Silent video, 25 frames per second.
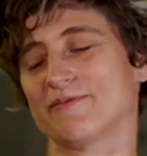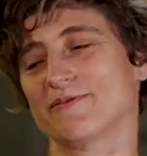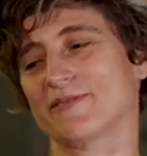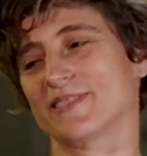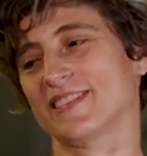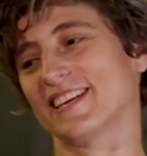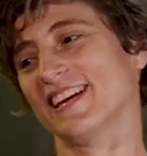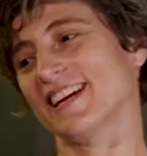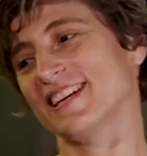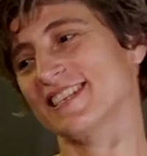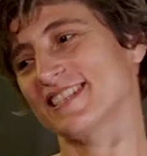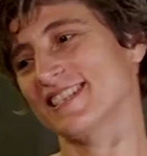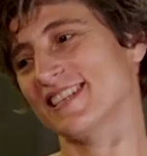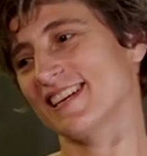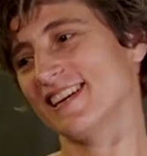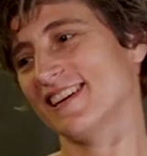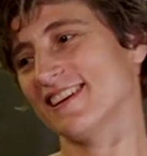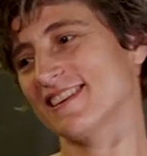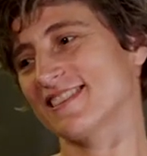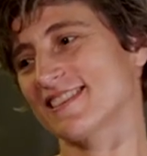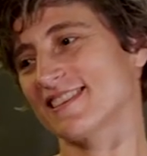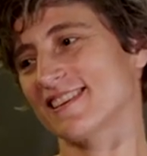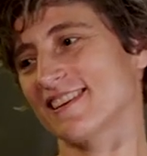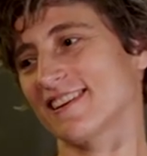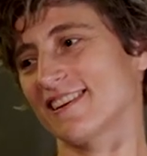
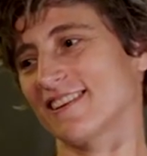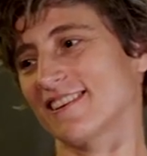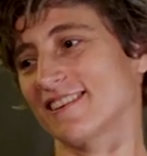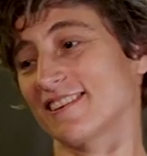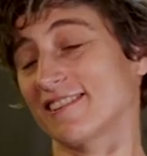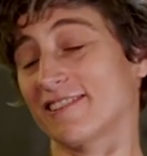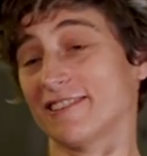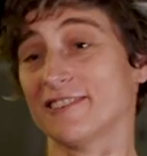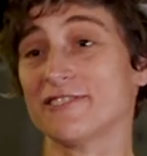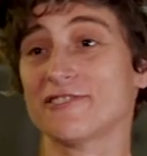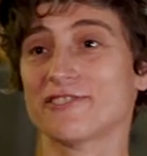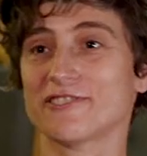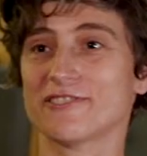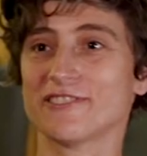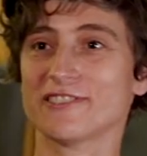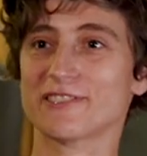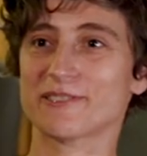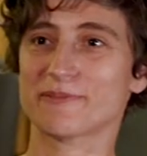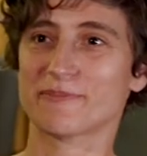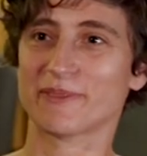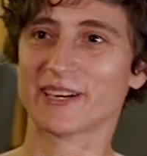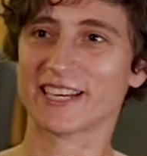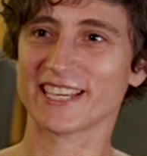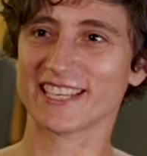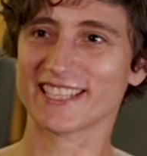CIC is a cultural
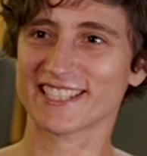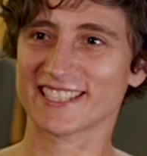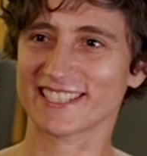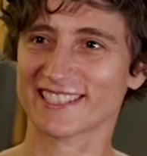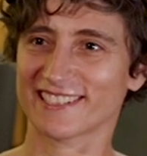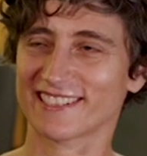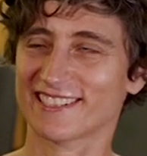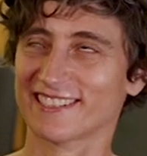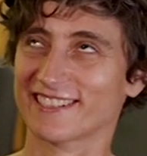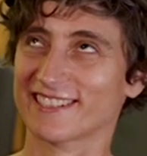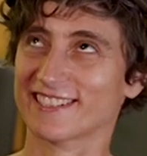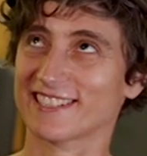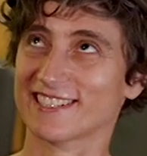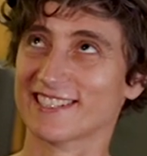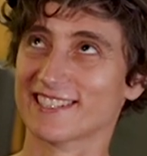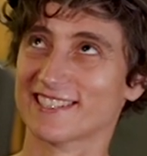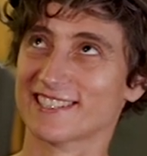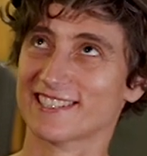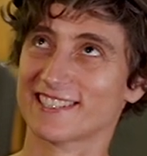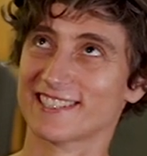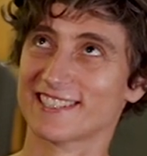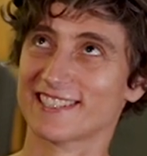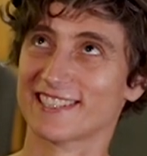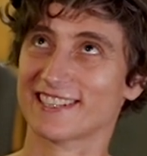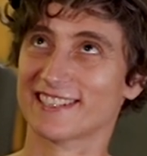space. It
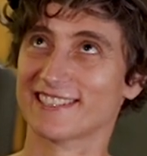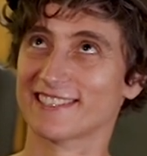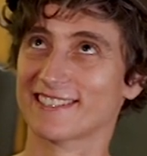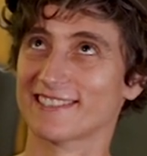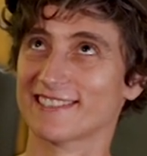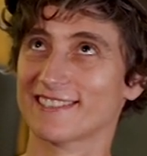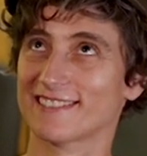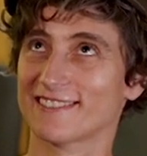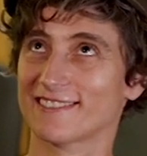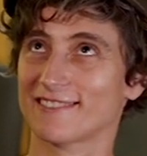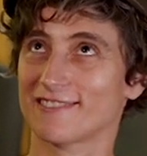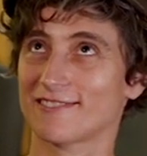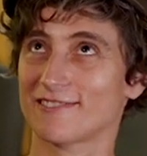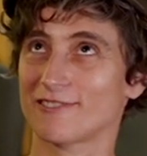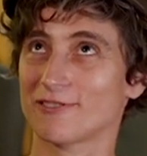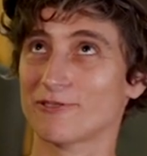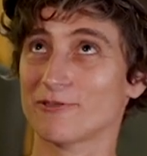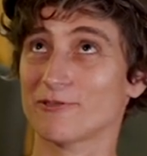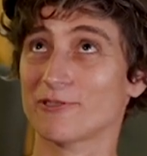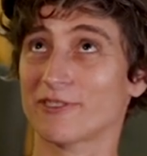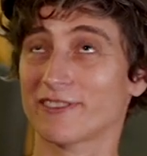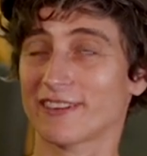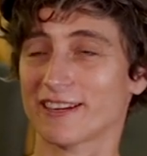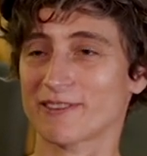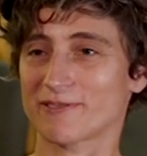exists since
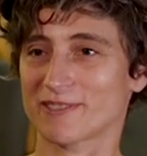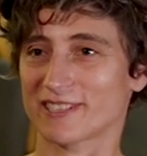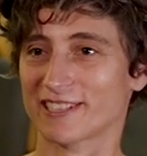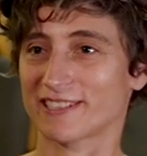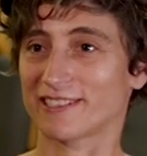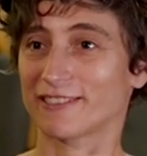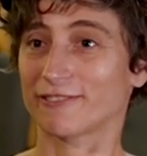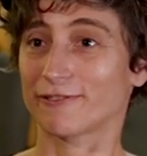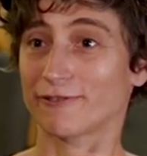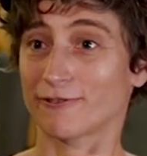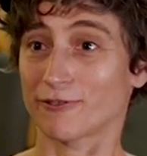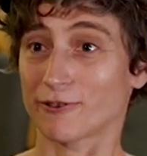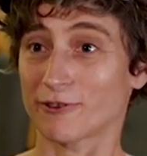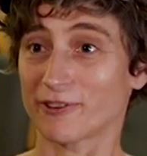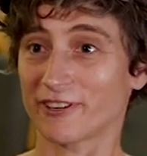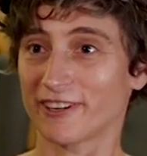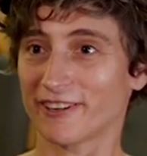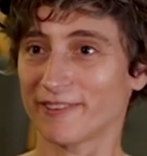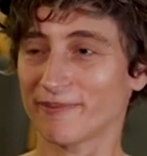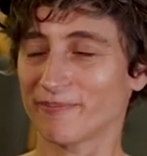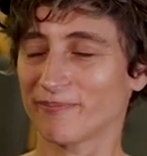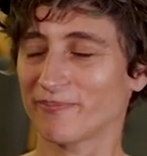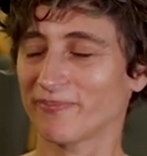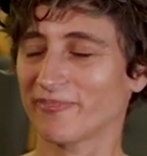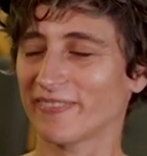
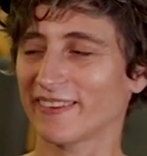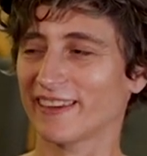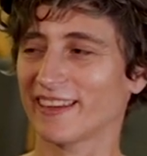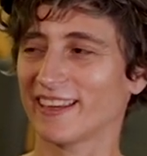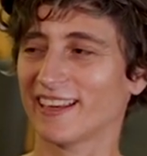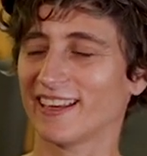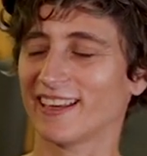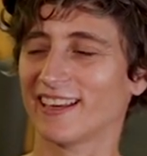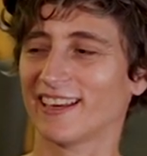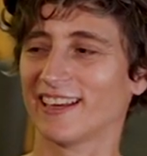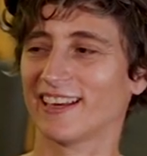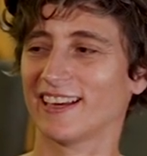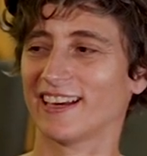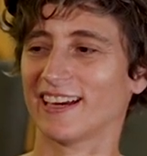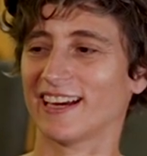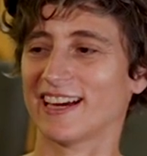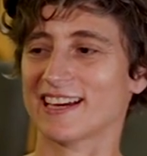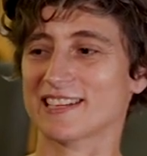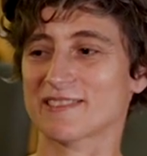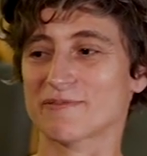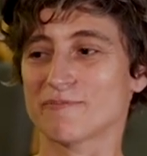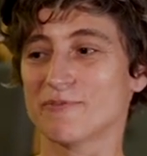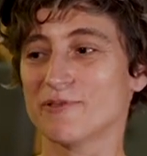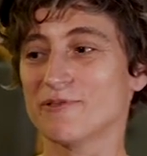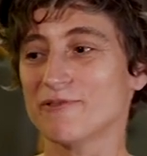2004,
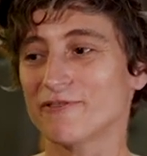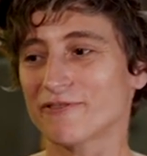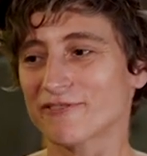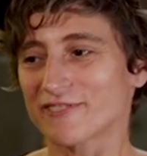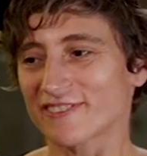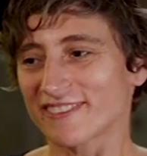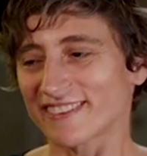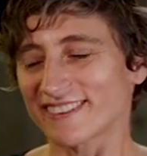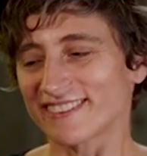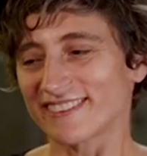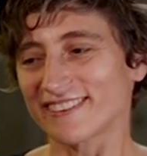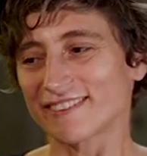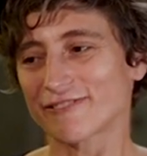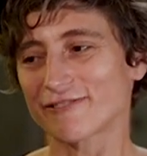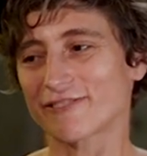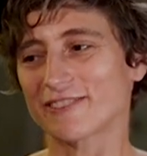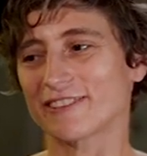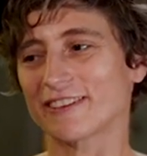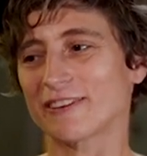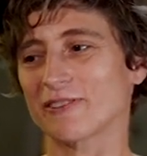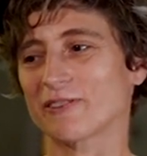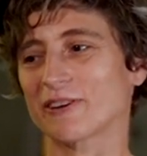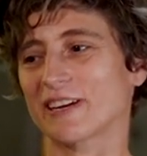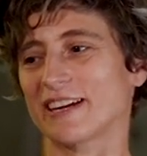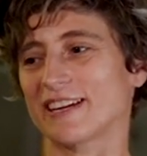has moved in
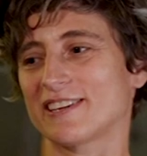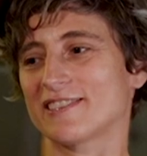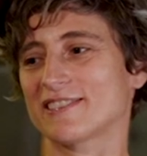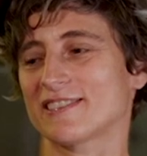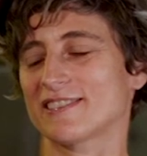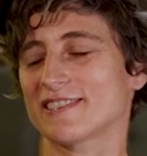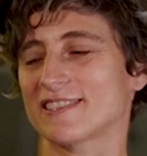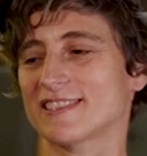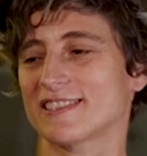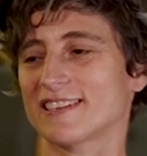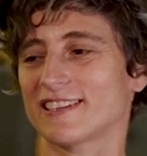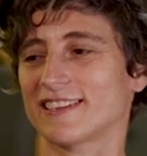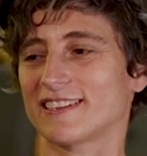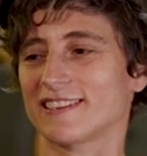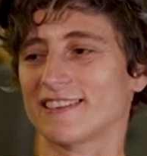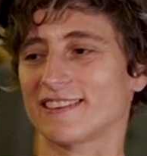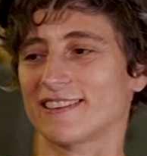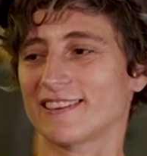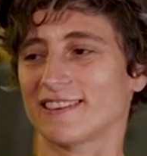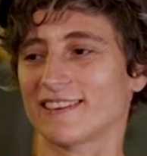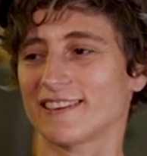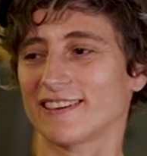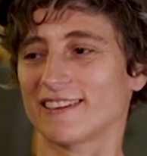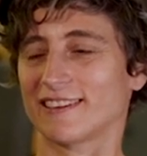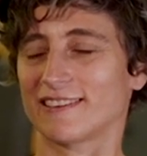different locations
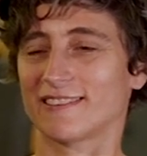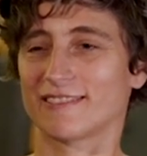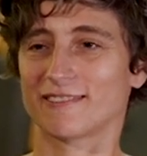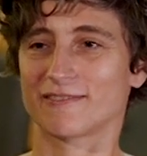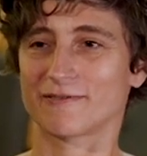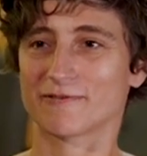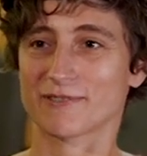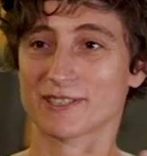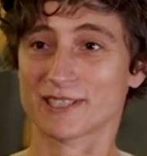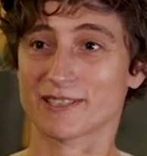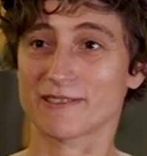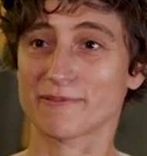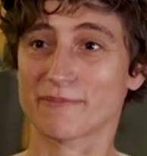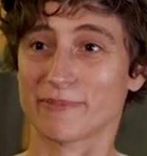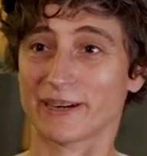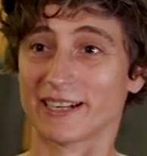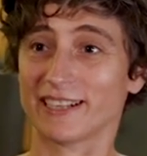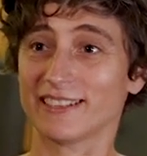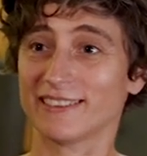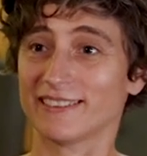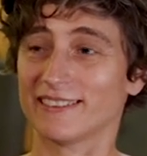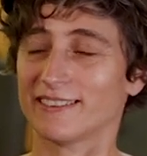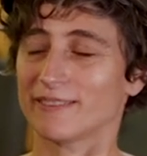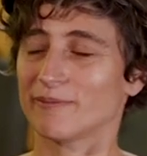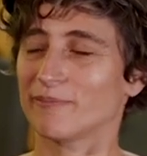in West
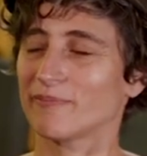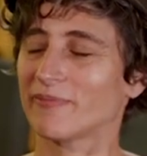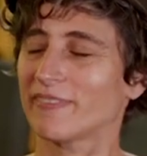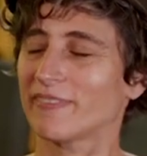Balad,